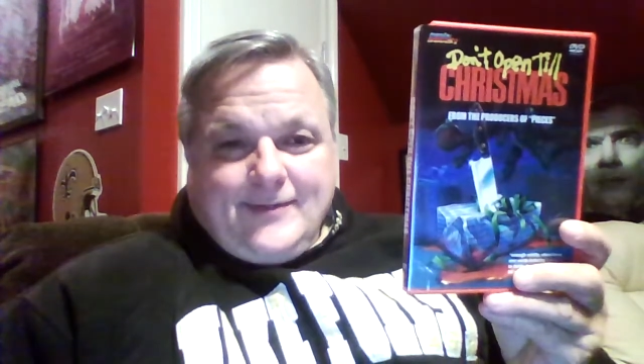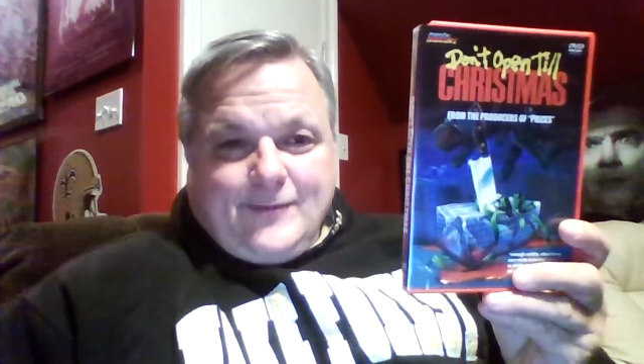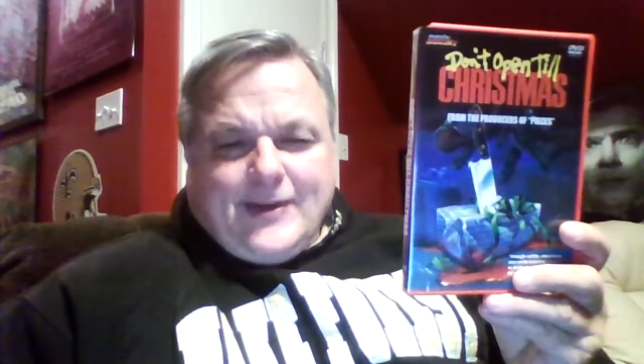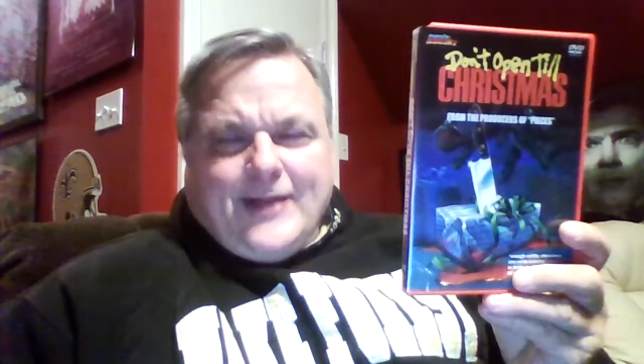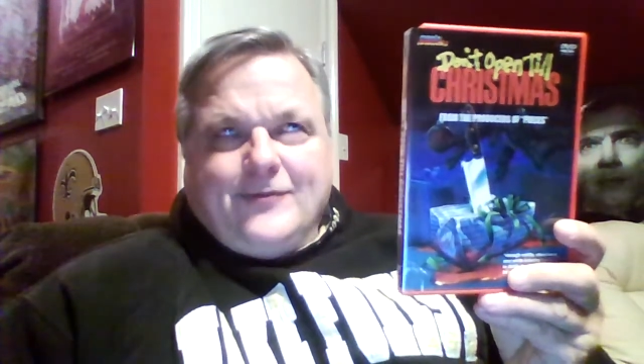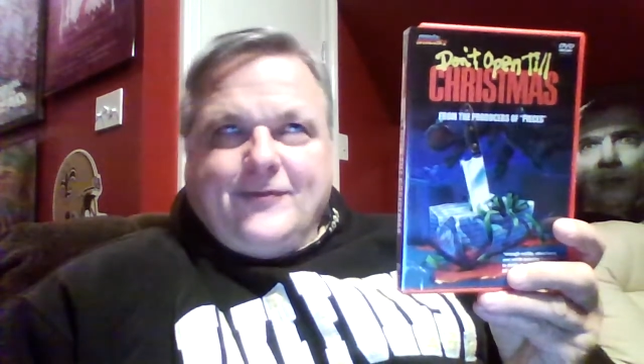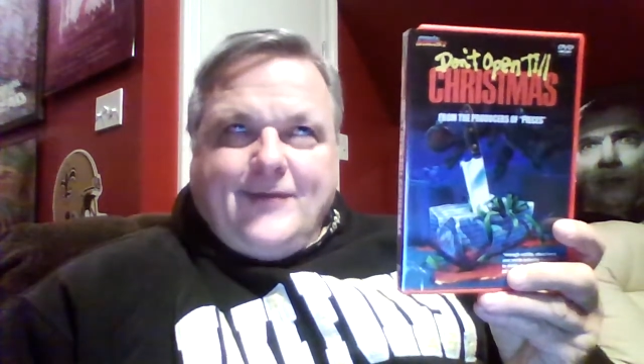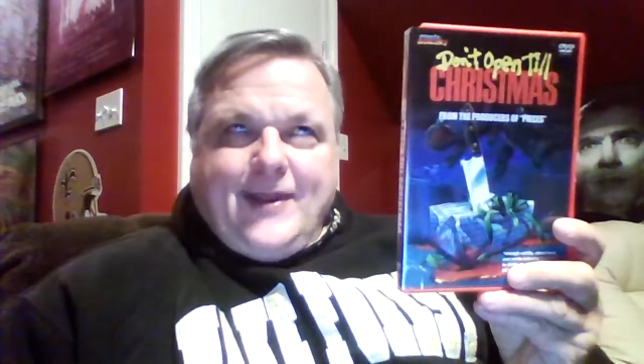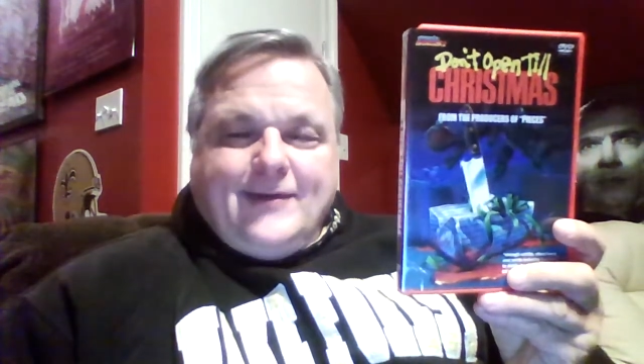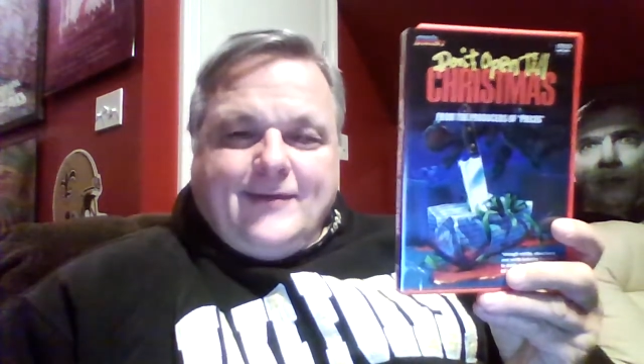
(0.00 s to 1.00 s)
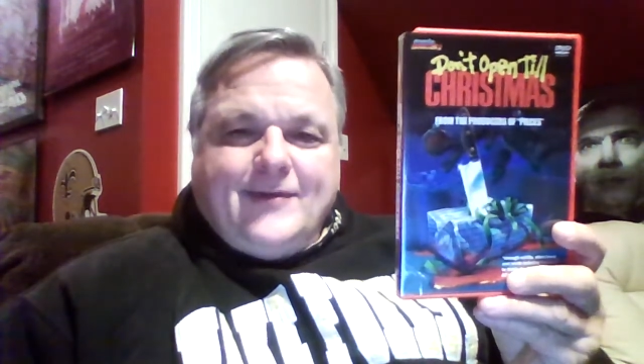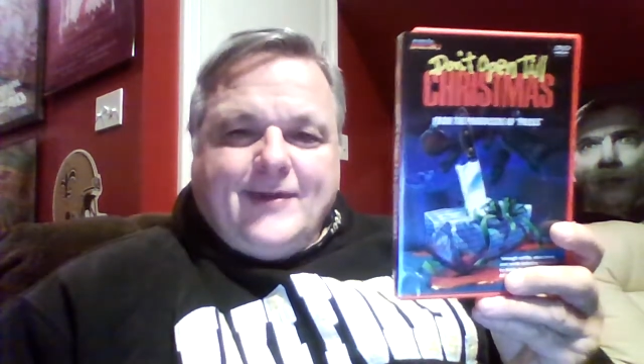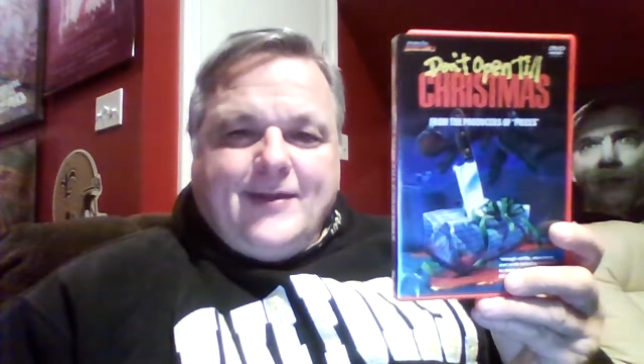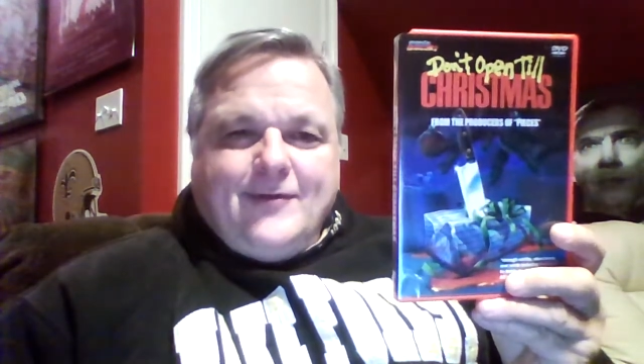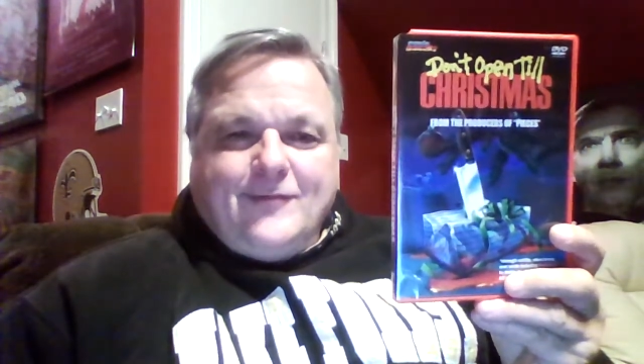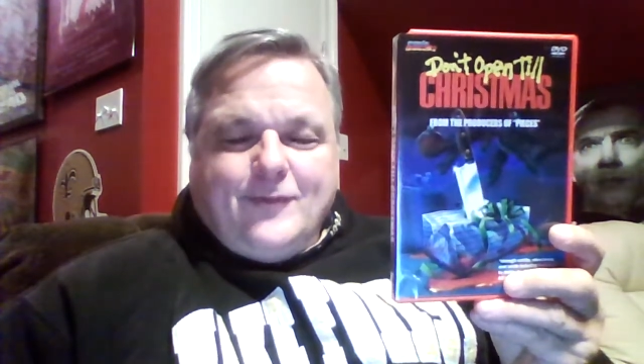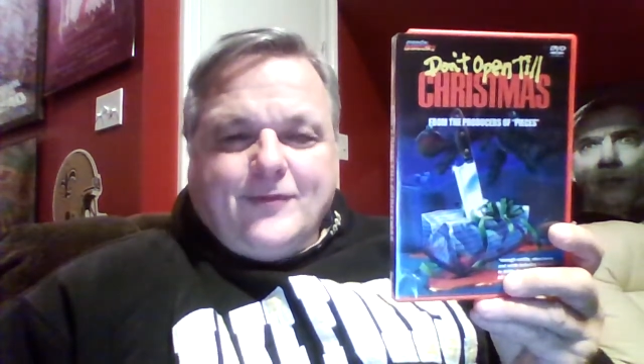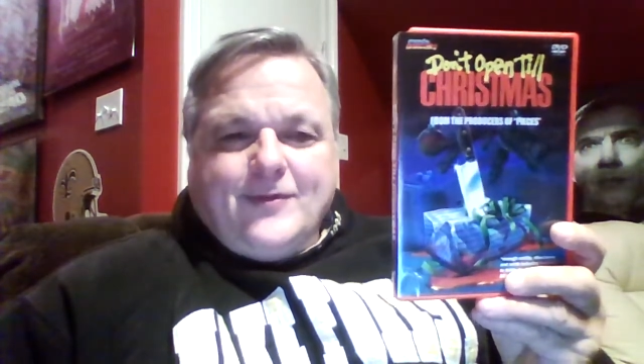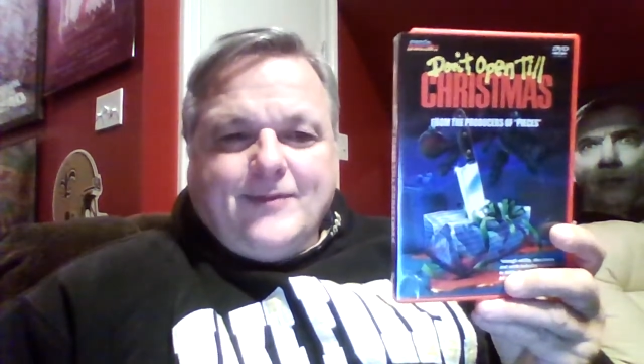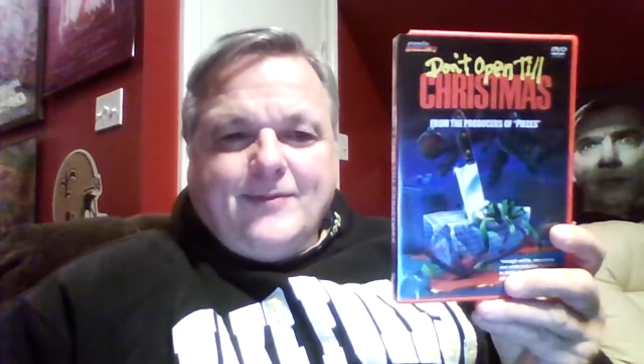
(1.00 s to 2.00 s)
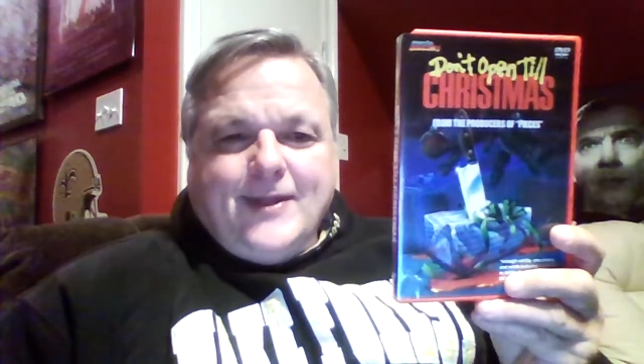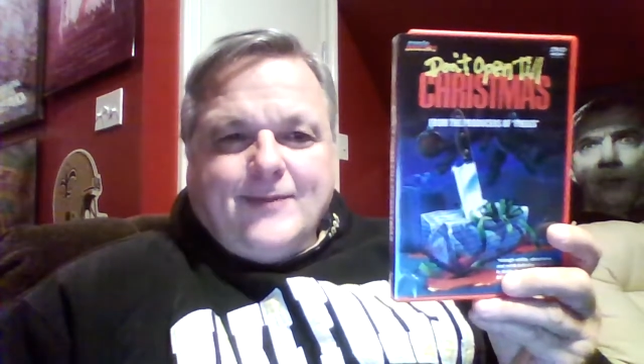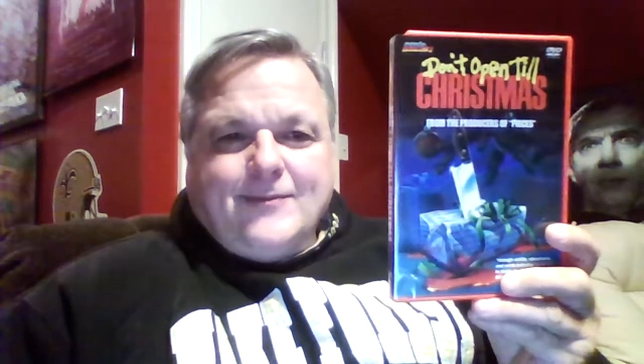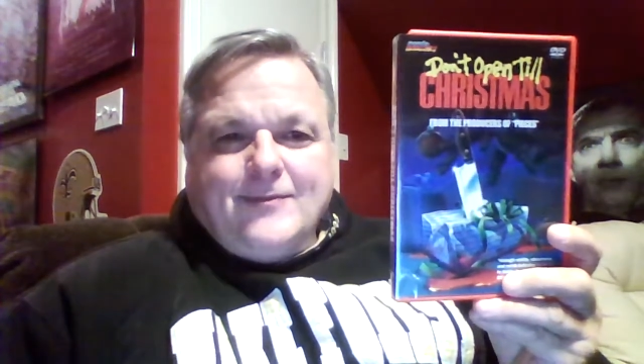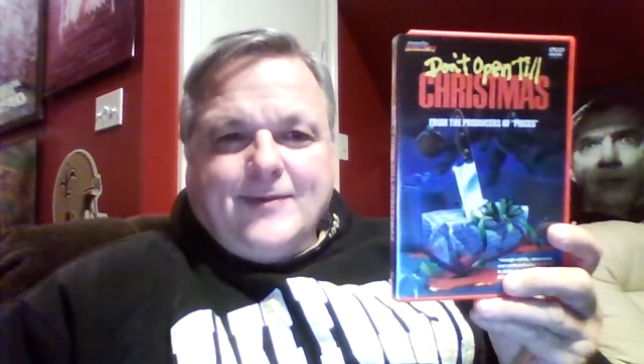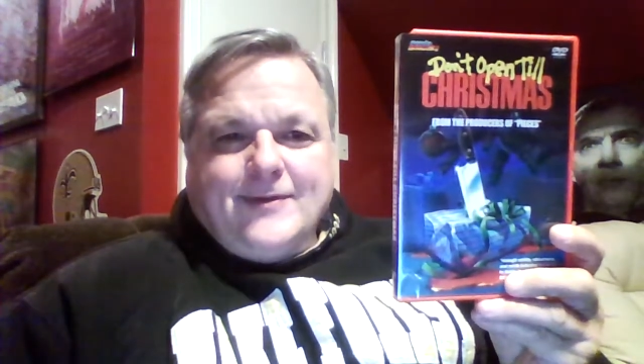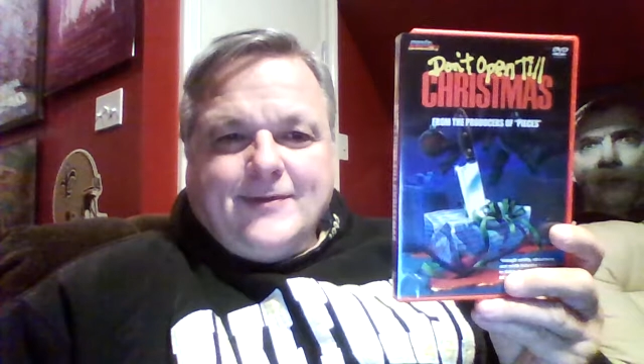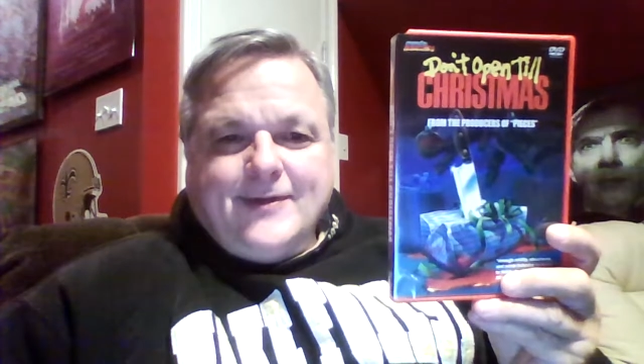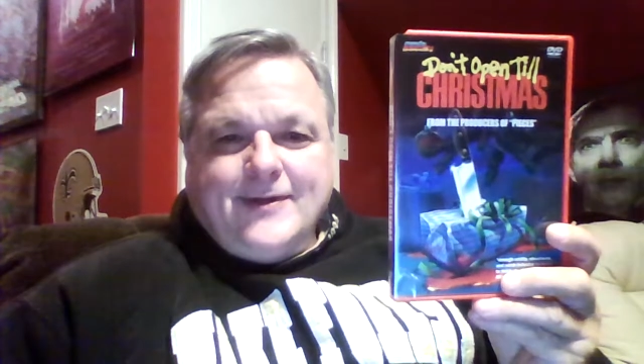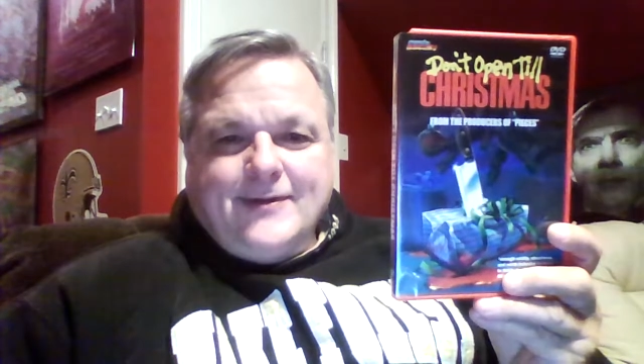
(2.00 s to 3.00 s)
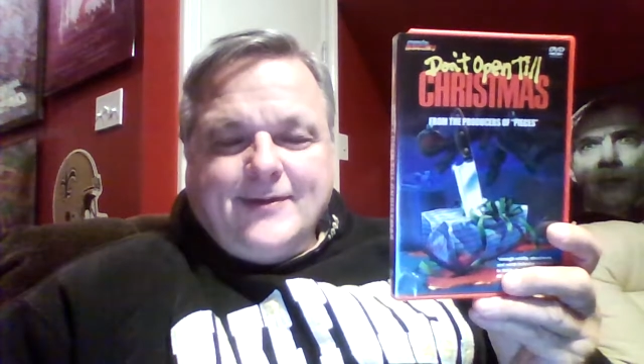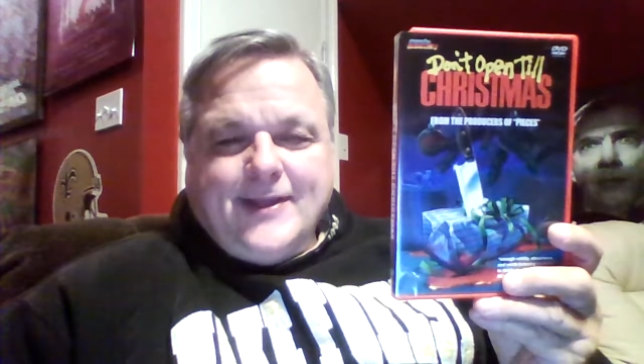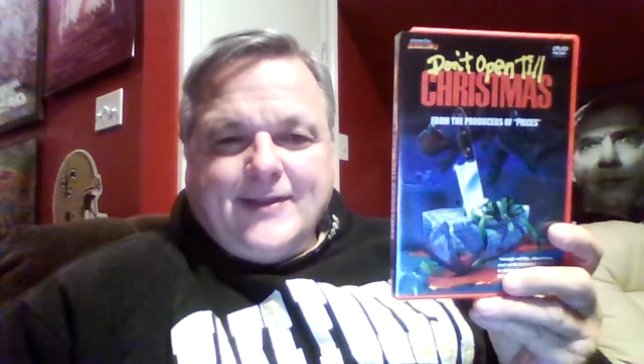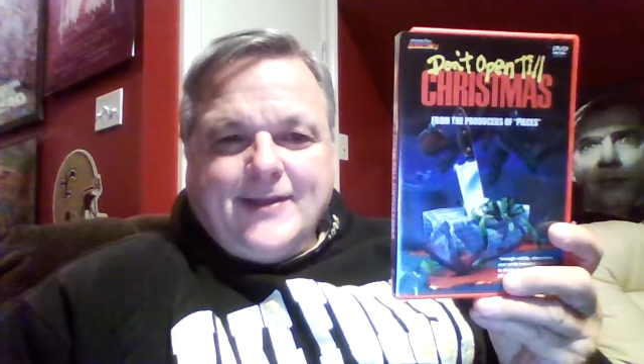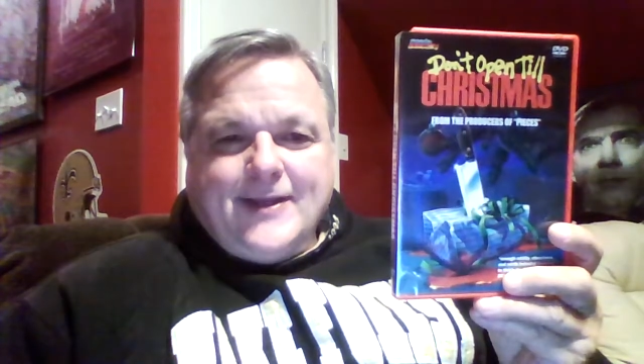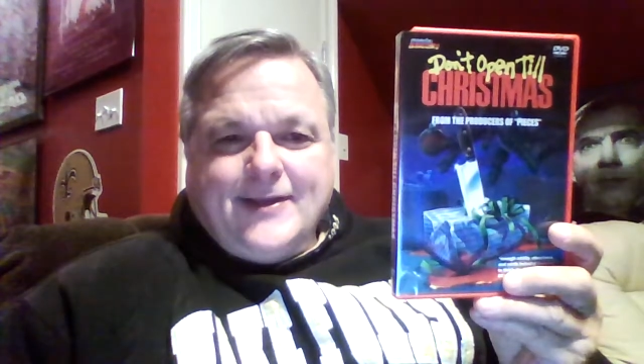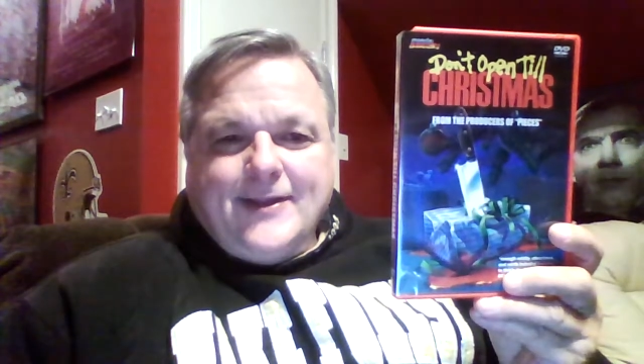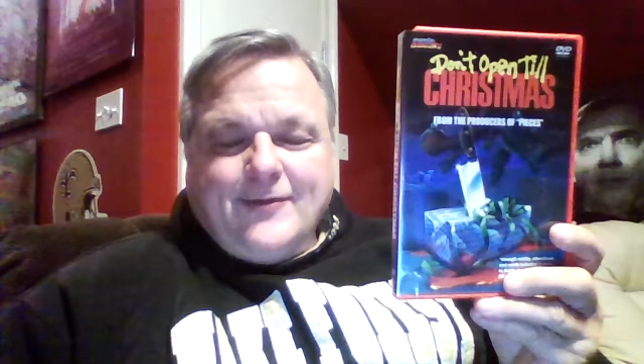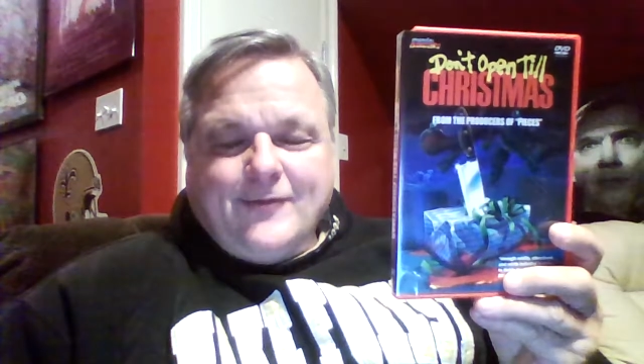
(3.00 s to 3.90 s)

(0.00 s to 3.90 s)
Well, not just Santas, he kills 14 people, but you get the idea.